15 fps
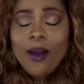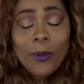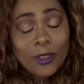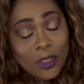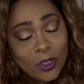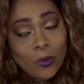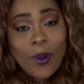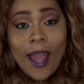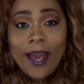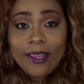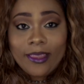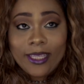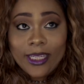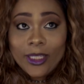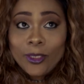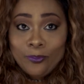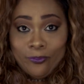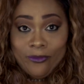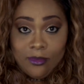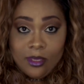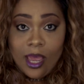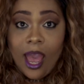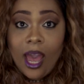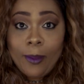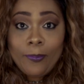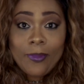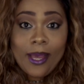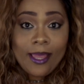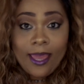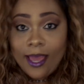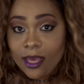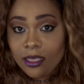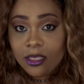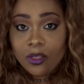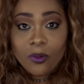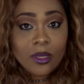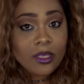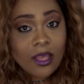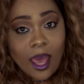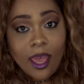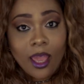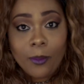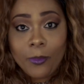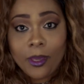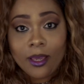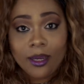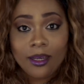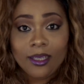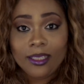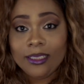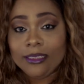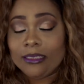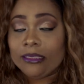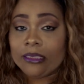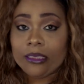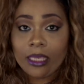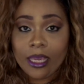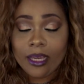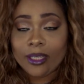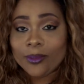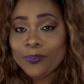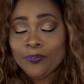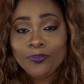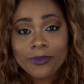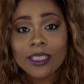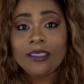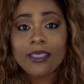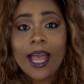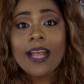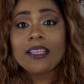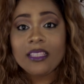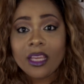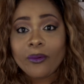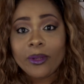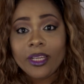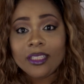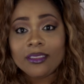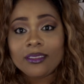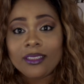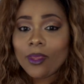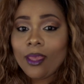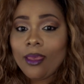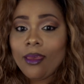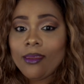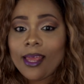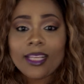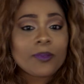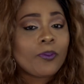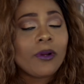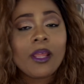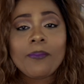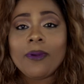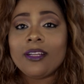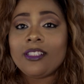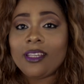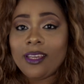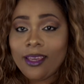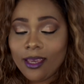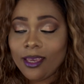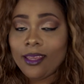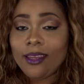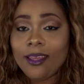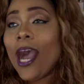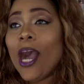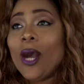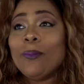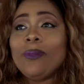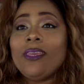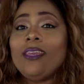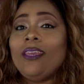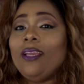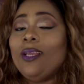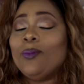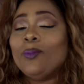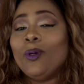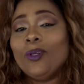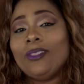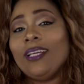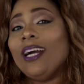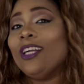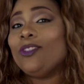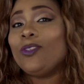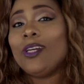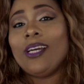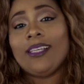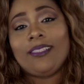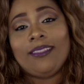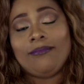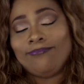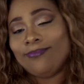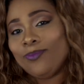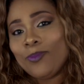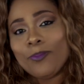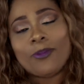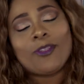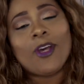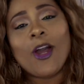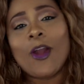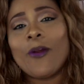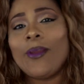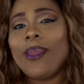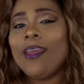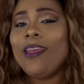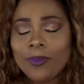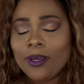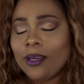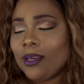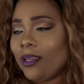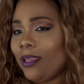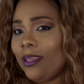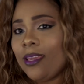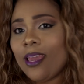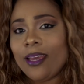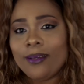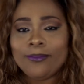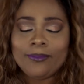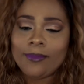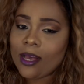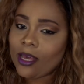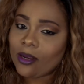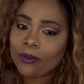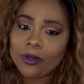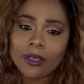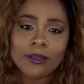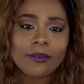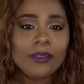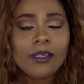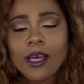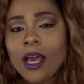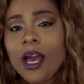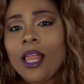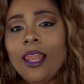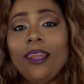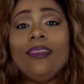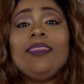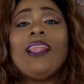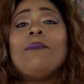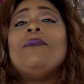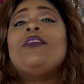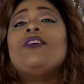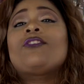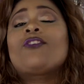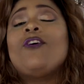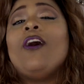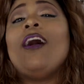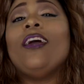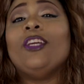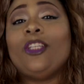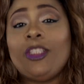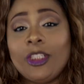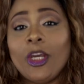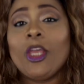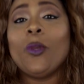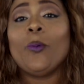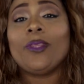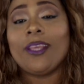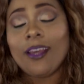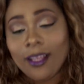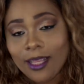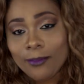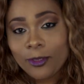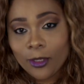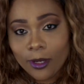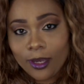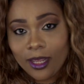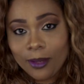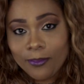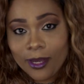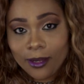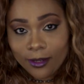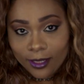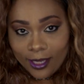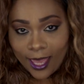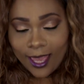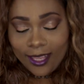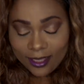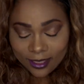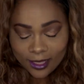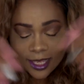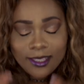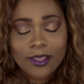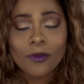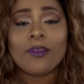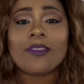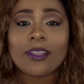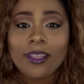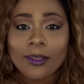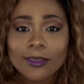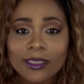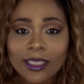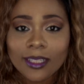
but 2 at the top, I guess you would say, because yeah, it's that serious. And that's pretty much it. I mean, Motown Tress, I'm sorry. Yeah, I don't know. Let me just go ahead and show you what the hell I'm talking about. Okay, so let's do this close